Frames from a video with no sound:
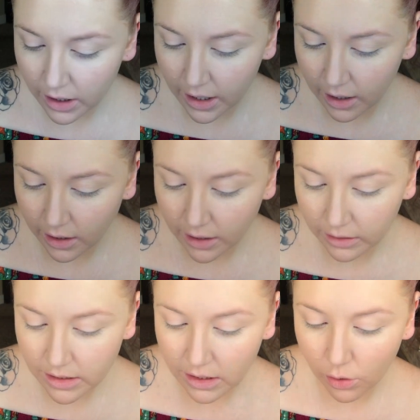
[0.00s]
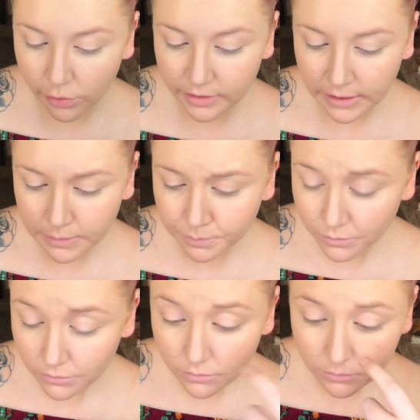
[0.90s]
I get this at Ulta.
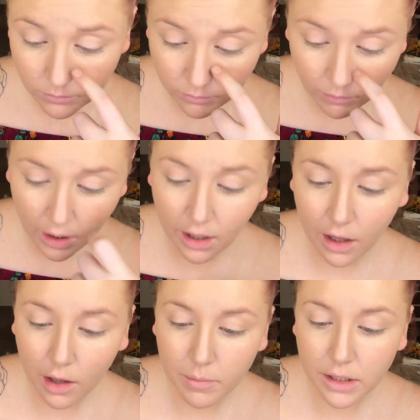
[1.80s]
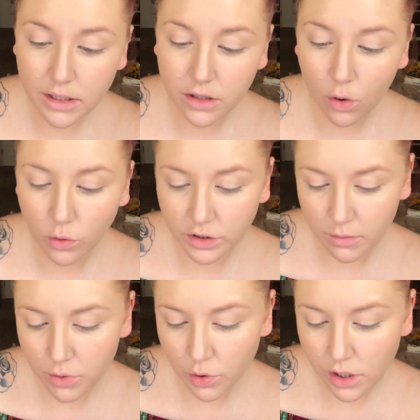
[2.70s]
It's the
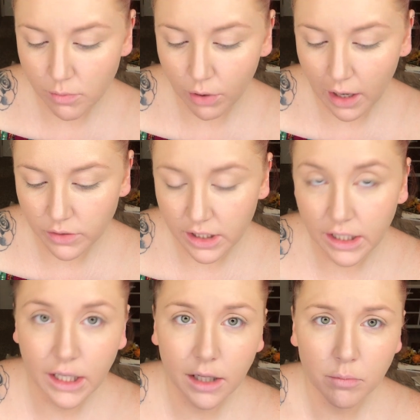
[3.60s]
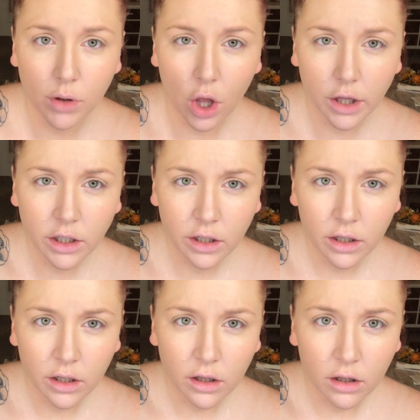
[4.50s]
Ulta Beauty Brow Tint in Blonde.
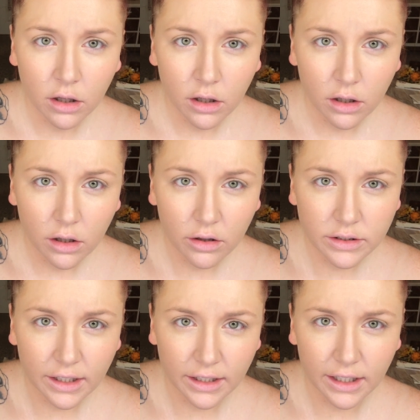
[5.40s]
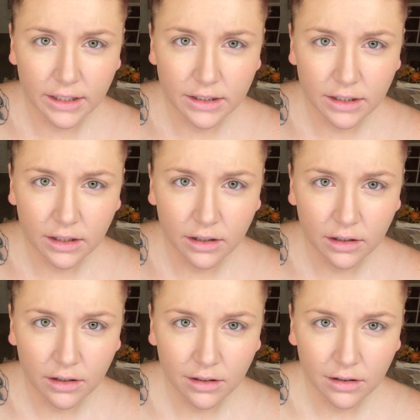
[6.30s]
Looks like this.
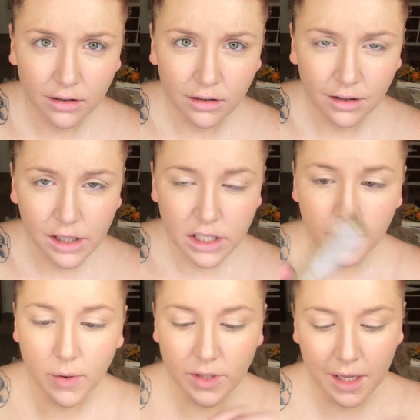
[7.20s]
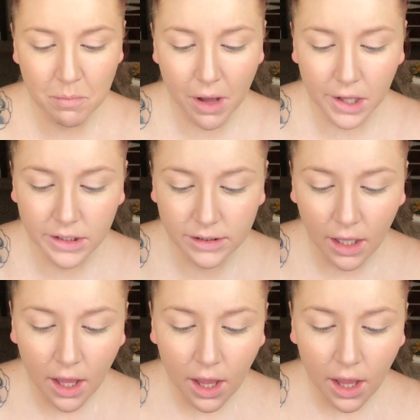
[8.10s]
It's about $10.